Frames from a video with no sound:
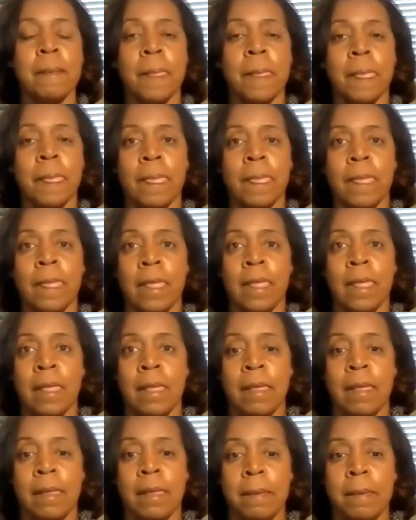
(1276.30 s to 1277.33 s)

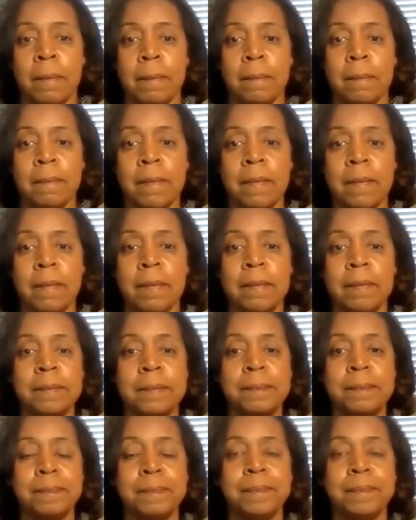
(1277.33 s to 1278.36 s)

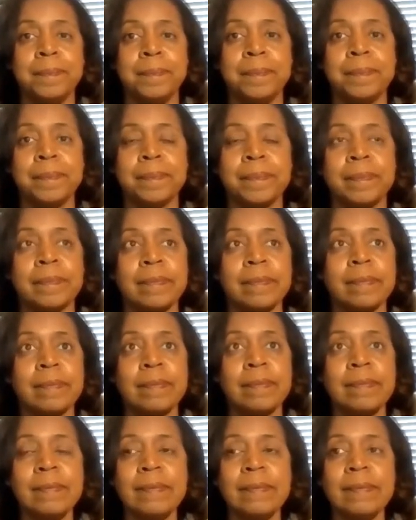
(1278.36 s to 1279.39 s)

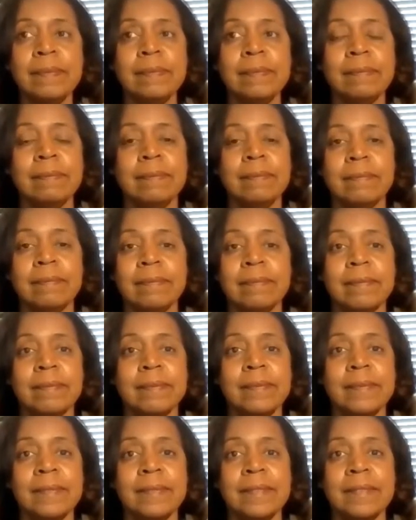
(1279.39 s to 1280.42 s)

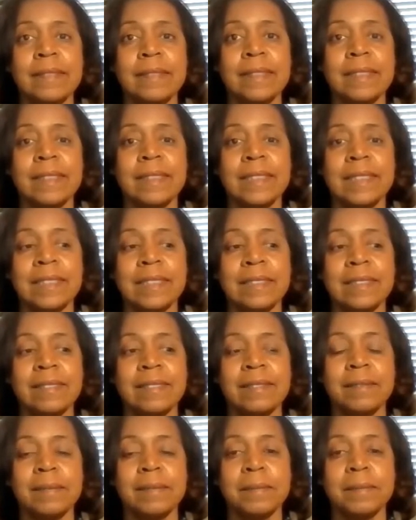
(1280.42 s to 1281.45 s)

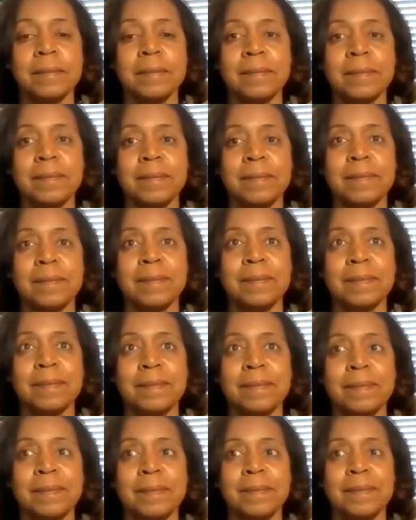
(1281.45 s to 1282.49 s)

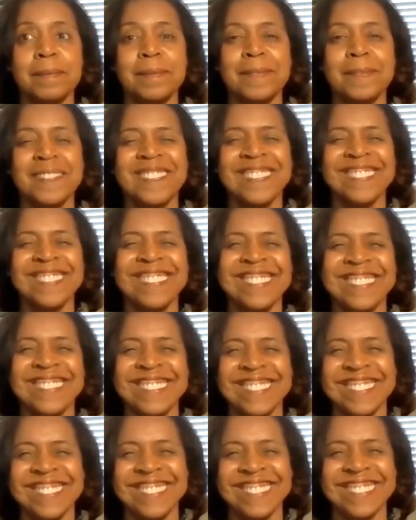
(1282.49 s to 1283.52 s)

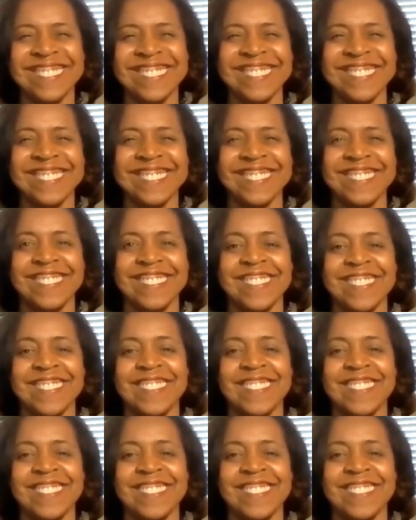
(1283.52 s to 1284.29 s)
The person shown says nothing.